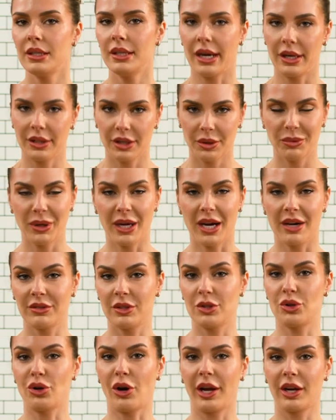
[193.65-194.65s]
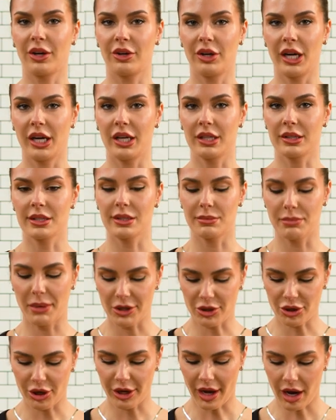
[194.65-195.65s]
Now that we have the dry ingredients
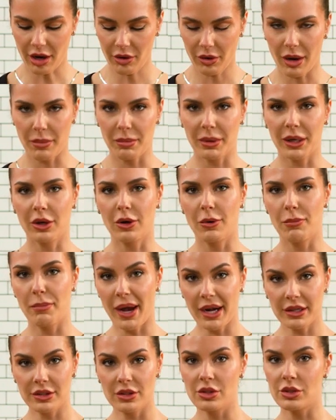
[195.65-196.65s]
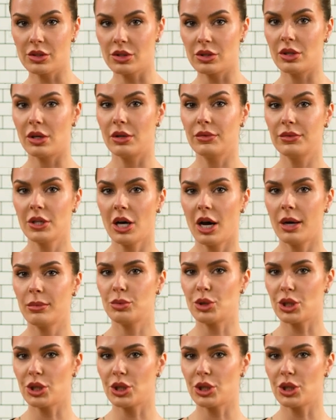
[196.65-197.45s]
measured out, I'm gonna go back to the stovetop